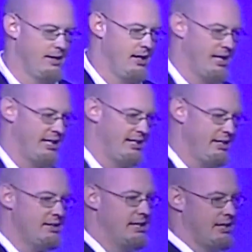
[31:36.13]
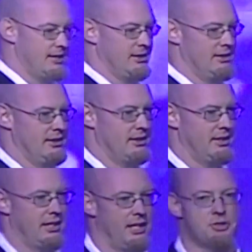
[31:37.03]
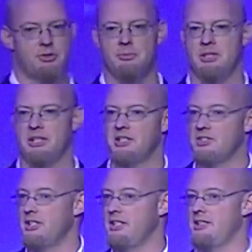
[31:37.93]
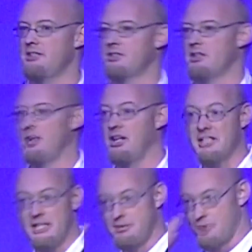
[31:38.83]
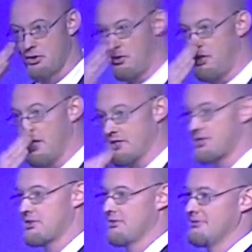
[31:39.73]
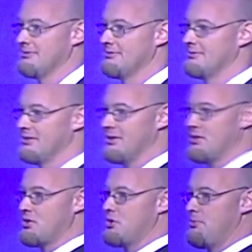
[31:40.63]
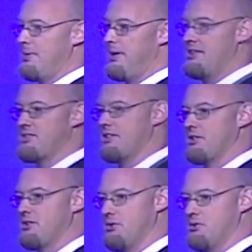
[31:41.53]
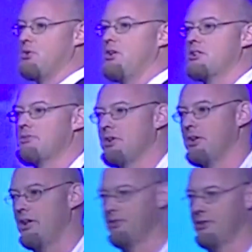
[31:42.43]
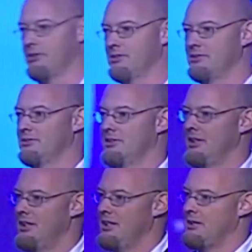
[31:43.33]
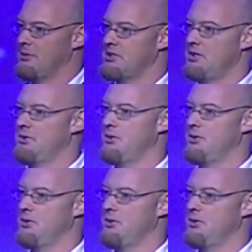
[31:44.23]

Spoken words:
healing and treatment of disease hardly ever cross. Those are two paths that don't cross very often. I'm going to tell you why.